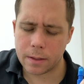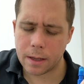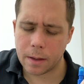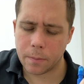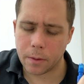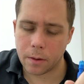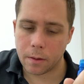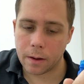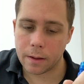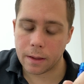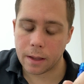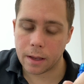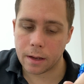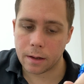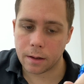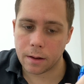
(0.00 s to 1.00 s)
tempo, and
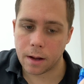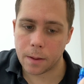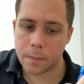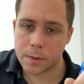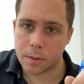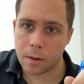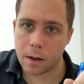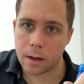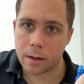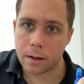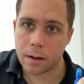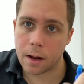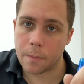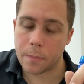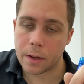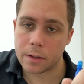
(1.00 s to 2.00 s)
then comp squat,
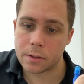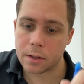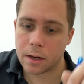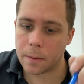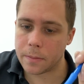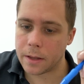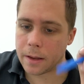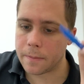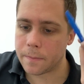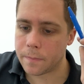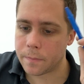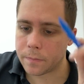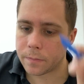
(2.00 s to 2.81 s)
comp bench, comp dead.